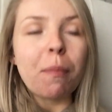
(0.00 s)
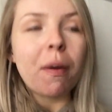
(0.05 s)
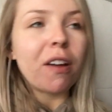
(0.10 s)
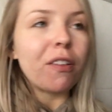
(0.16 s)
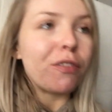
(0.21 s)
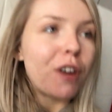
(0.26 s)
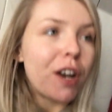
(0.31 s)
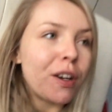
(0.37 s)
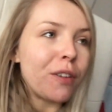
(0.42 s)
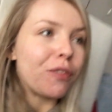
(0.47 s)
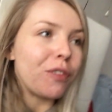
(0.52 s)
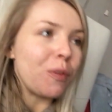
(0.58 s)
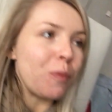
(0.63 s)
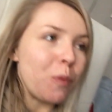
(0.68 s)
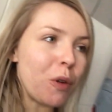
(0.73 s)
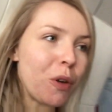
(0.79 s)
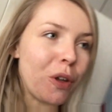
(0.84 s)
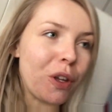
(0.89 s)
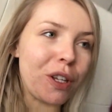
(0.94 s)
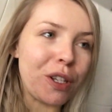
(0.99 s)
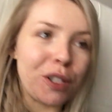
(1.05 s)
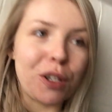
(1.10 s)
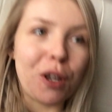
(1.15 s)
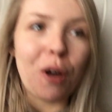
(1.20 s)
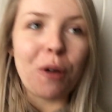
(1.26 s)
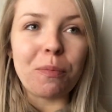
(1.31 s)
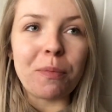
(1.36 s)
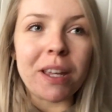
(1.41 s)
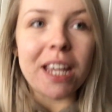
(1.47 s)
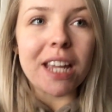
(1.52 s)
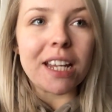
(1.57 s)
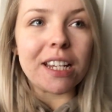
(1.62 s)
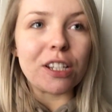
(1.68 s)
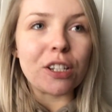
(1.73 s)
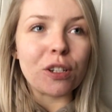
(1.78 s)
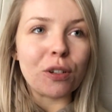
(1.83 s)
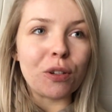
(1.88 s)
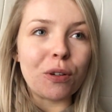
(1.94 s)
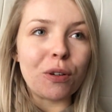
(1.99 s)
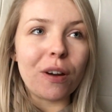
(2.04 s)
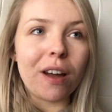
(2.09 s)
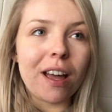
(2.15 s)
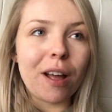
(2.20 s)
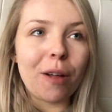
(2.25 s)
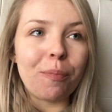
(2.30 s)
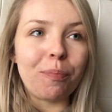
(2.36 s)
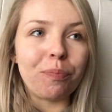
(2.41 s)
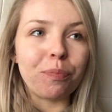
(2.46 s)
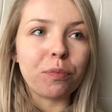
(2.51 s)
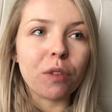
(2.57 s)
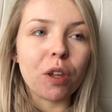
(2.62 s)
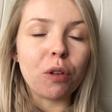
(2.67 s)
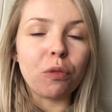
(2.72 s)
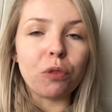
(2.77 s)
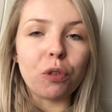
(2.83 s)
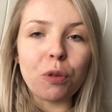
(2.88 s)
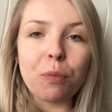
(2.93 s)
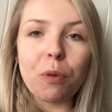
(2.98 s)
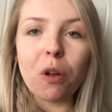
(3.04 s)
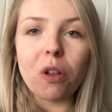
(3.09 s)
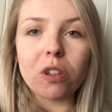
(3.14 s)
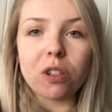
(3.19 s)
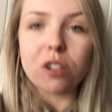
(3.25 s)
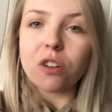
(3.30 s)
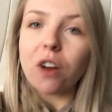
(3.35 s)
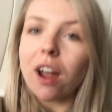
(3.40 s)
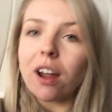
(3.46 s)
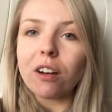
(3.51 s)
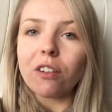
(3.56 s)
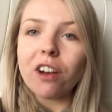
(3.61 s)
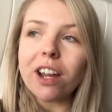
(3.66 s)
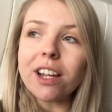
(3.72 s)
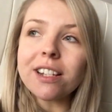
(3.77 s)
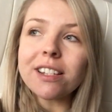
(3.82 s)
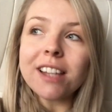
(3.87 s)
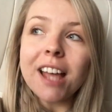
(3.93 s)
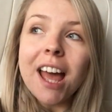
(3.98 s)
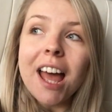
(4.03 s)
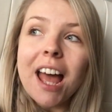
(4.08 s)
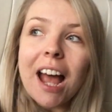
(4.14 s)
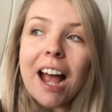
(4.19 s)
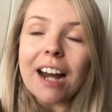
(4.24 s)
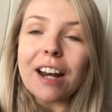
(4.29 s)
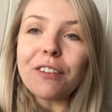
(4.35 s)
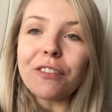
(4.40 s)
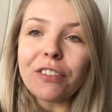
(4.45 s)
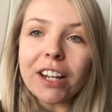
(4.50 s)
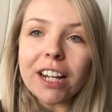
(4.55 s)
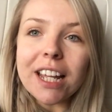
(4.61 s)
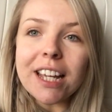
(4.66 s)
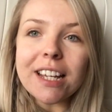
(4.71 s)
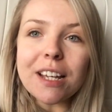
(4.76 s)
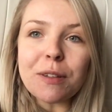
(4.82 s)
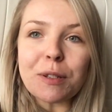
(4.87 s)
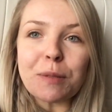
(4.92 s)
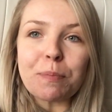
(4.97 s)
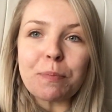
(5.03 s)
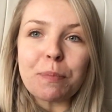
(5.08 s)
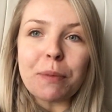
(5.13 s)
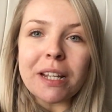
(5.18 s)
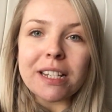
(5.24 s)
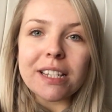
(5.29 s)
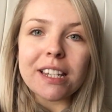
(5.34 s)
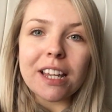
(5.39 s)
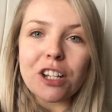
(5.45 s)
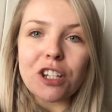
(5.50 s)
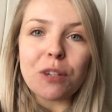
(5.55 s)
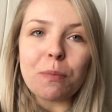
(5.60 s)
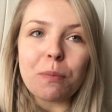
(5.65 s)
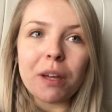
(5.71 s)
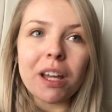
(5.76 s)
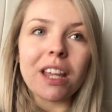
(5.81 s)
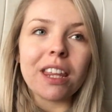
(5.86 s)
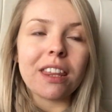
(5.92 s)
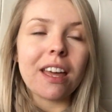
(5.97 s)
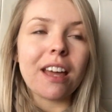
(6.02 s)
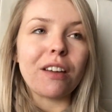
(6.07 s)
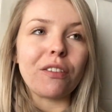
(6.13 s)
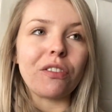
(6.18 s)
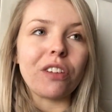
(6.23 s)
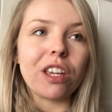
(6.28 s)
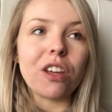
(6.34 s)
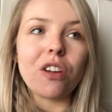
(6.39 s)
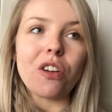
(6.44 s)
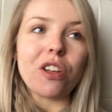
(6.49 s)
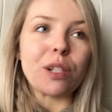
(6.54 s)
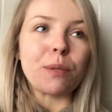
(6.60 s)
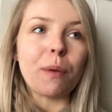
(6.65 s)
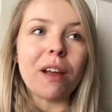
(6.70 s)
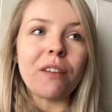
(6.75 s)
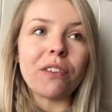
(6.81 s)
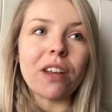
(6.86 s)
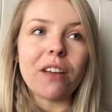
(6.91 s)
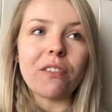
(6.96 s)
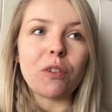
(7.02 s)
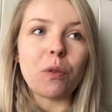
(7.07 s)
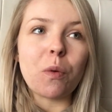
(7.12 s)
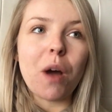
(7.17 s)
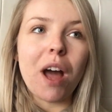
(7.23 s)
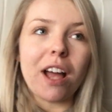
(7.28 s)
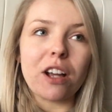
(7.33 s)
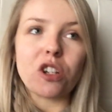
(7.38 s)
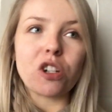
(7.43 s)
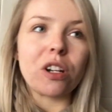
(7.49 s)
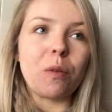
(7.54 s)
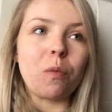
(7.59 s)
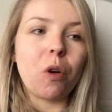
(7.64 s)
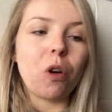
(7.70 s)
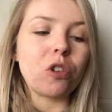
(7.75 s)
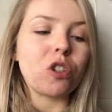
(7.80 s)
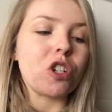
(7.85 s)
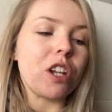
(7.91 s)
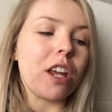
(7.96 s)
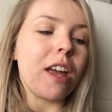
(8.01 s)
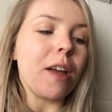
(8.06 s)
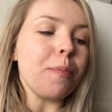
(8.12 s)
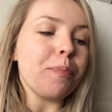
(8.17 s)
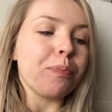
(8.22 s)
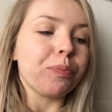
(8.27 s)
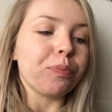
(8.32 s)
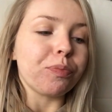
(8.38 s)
My friend from work has got me into RuPaul's Drag Race. And I feel like it's been such a big thing for years, but I've never actually watched it.